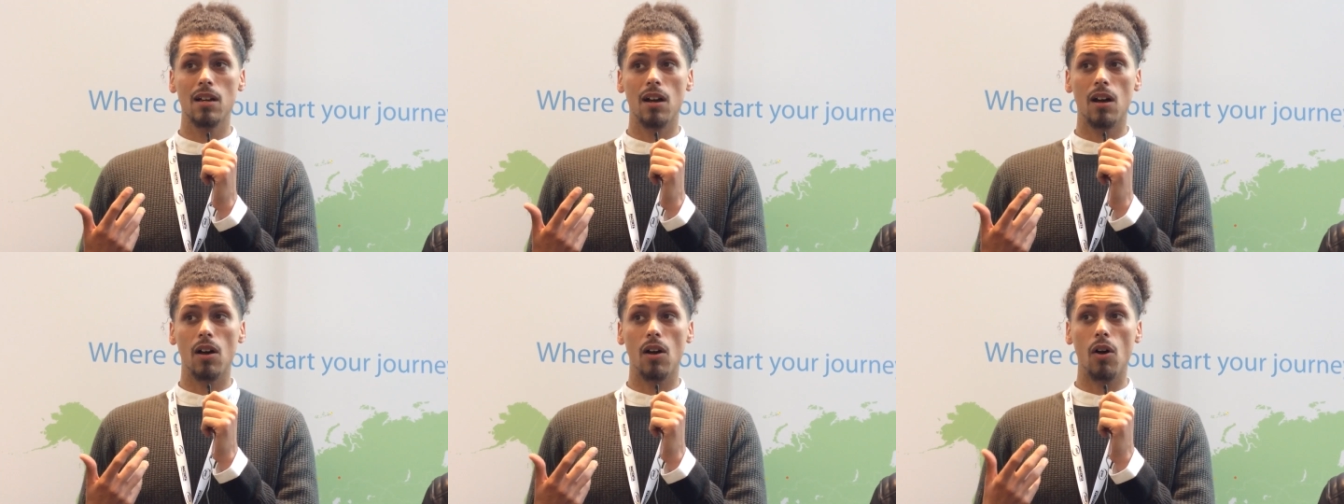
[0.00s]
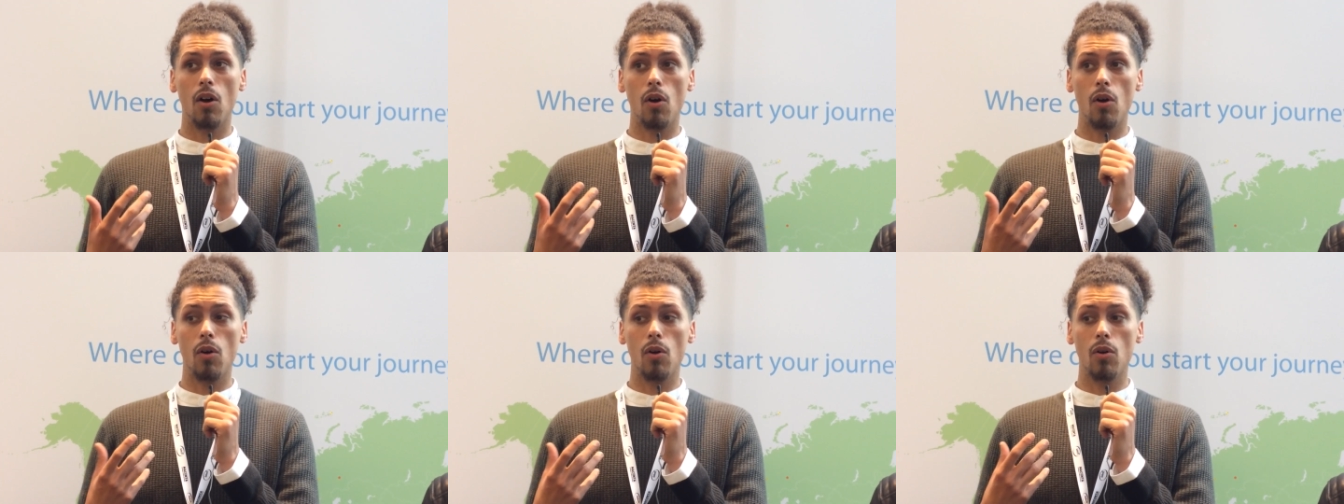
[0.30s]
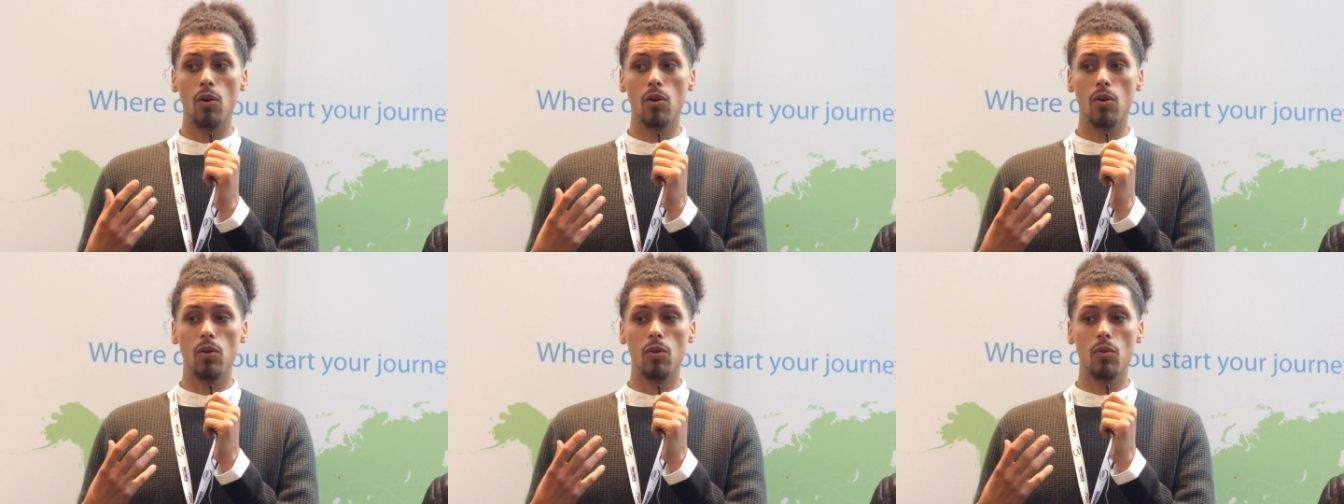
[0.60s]
a
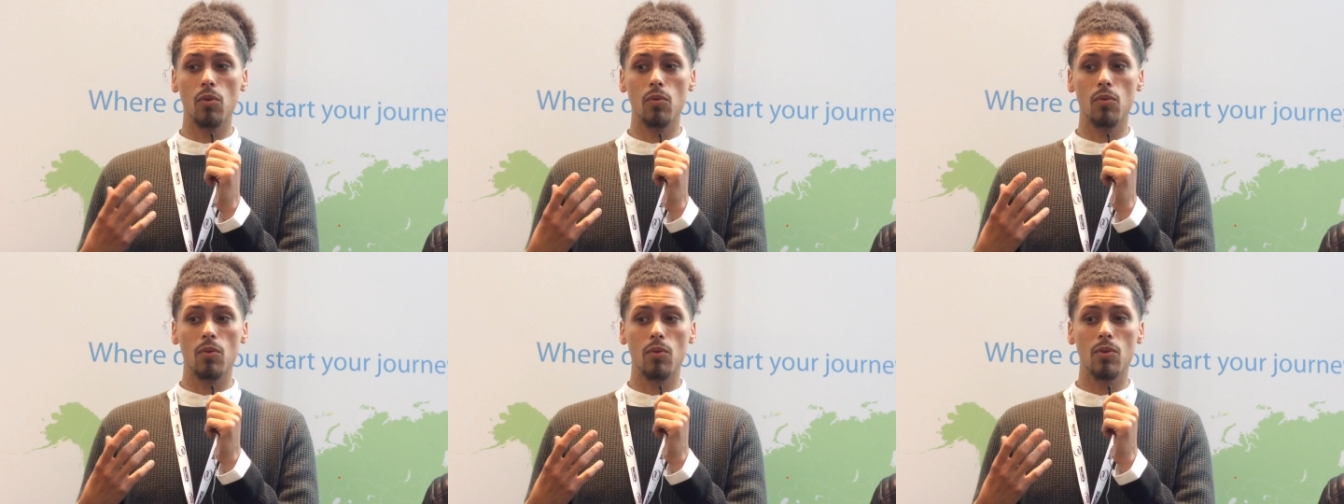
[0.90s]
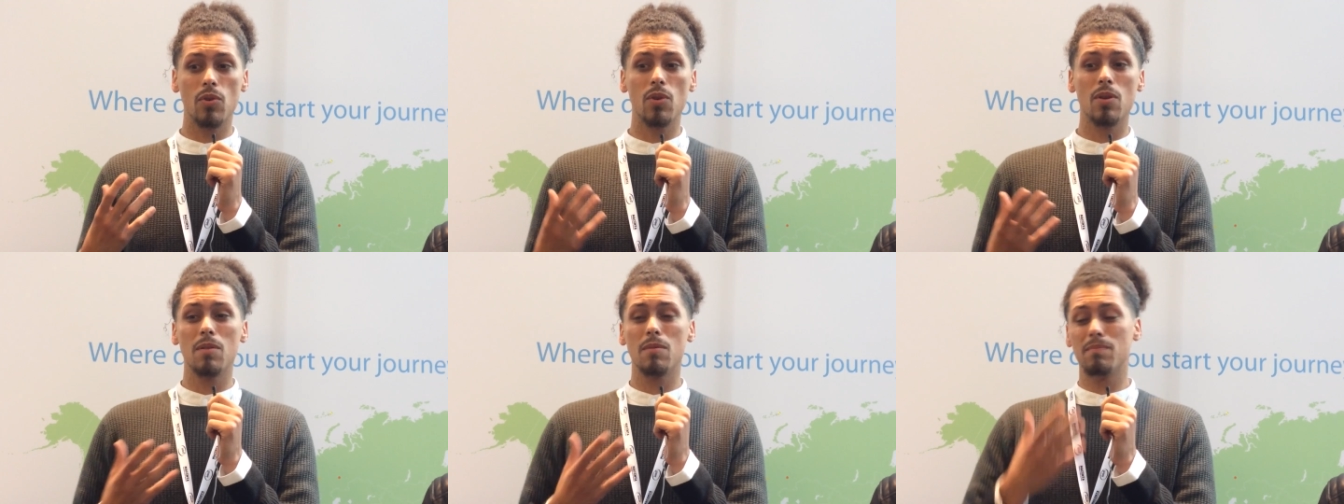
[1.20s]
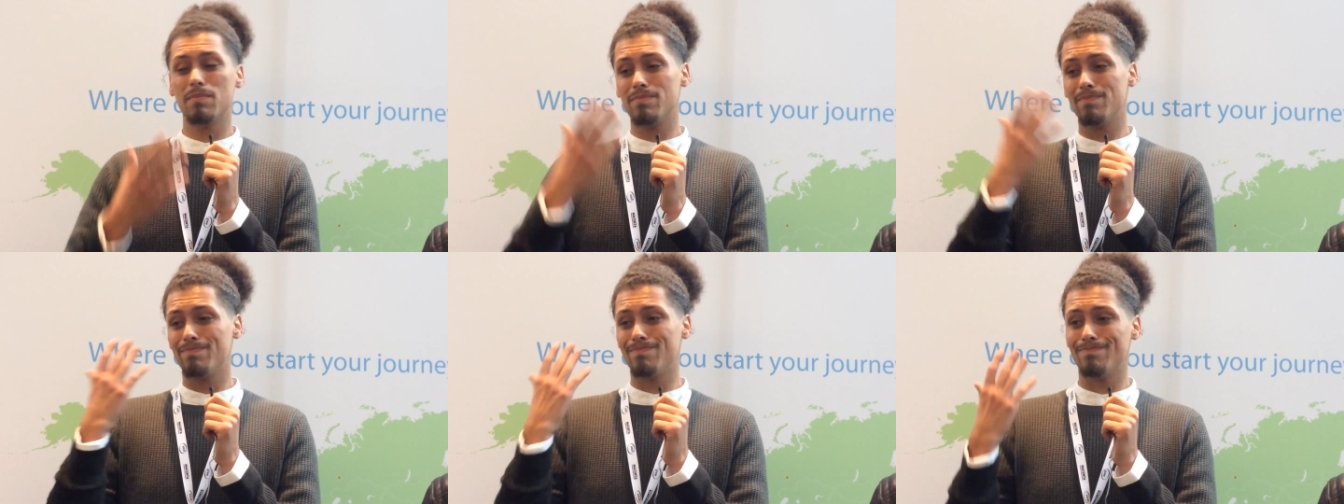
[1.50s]
whole
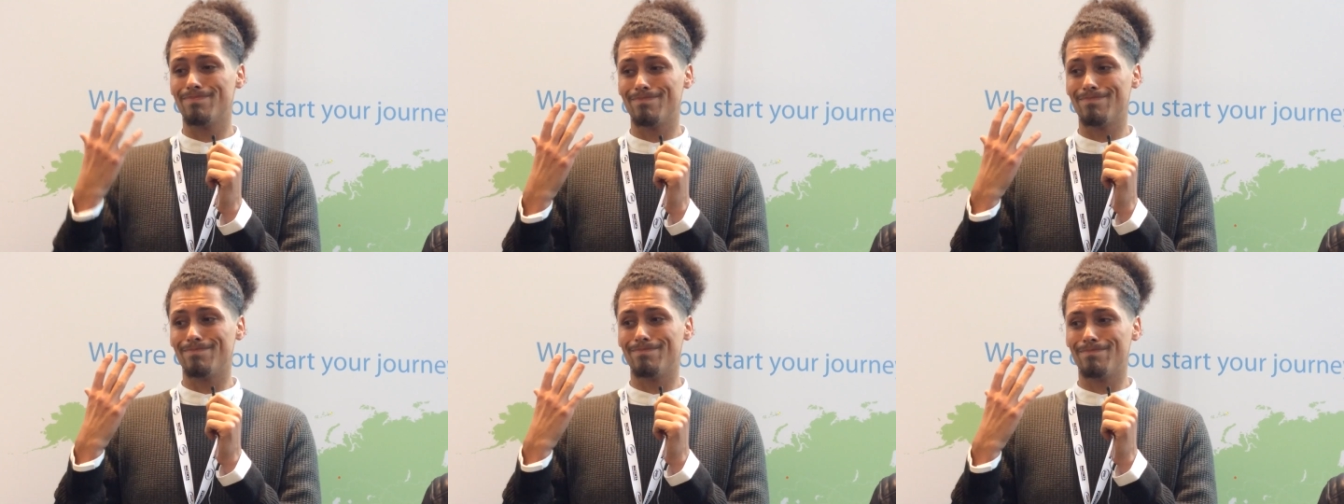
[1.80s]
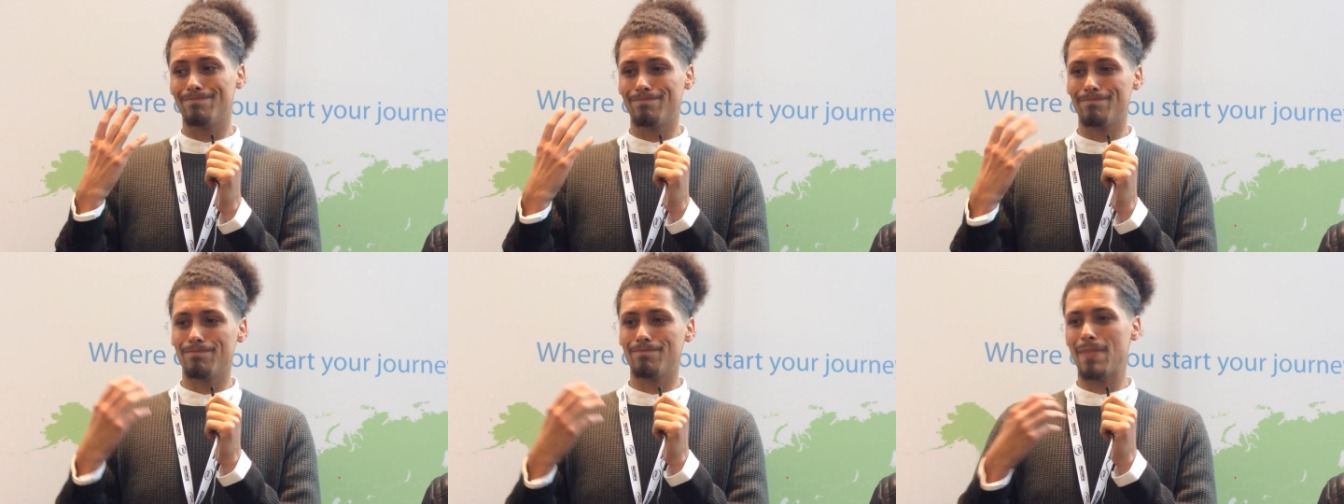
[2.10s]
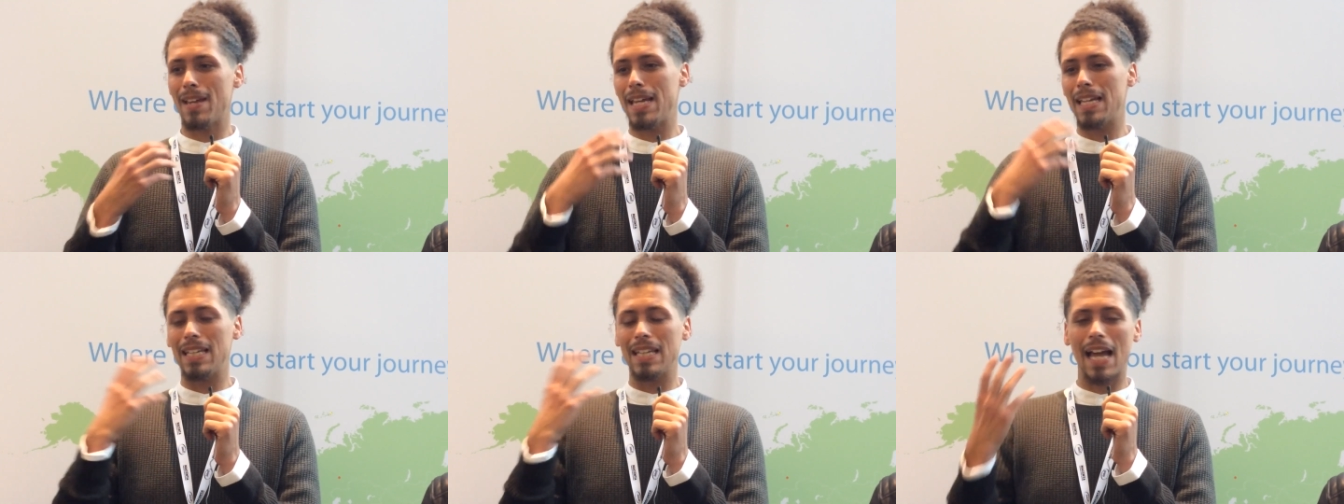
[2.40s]

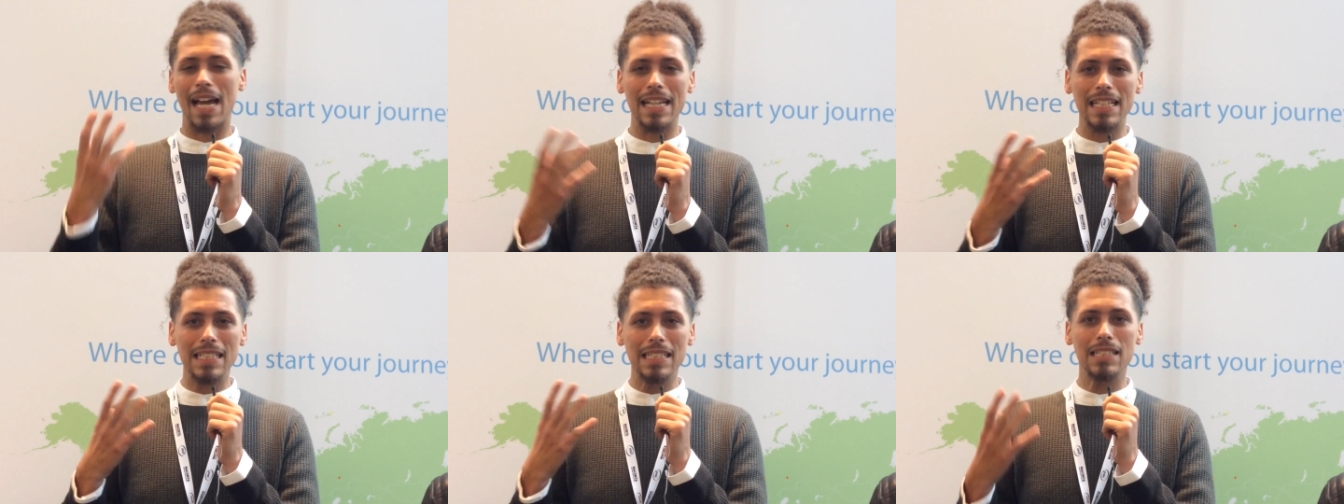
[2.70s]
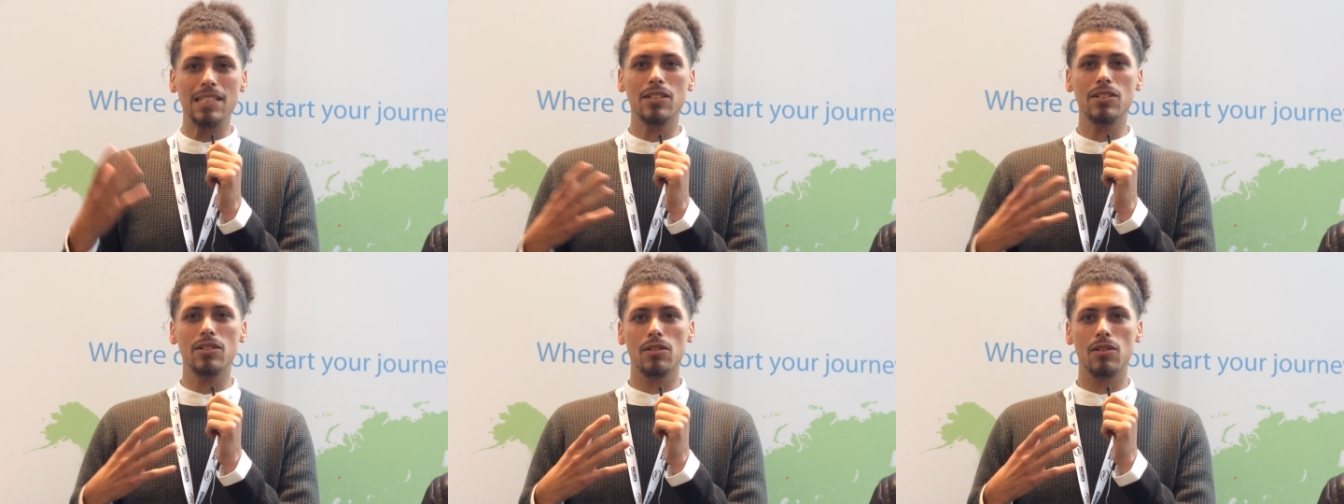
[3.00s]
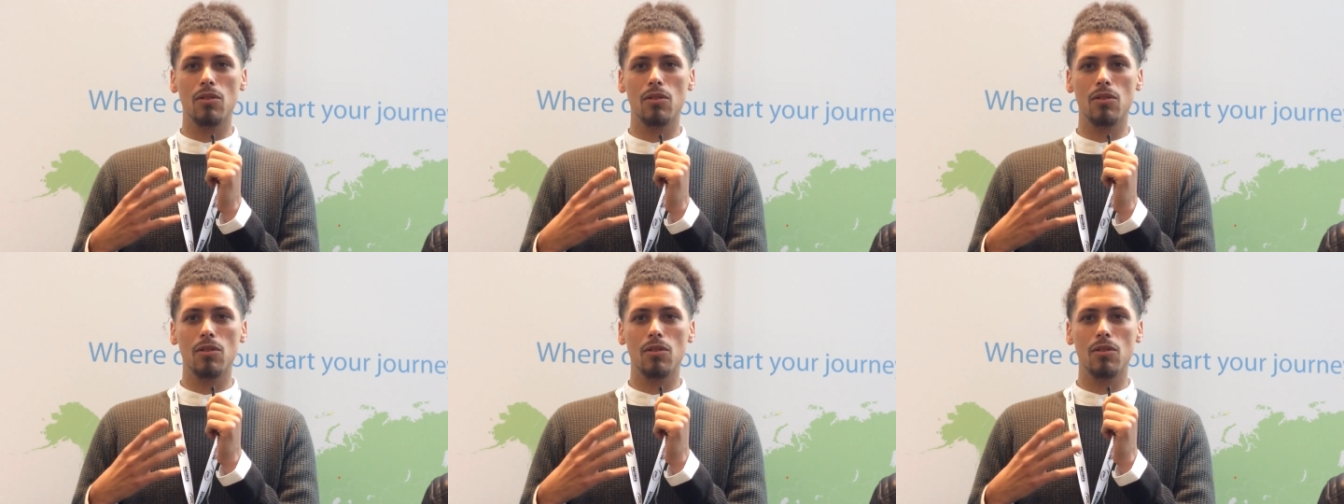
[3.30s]
enlightened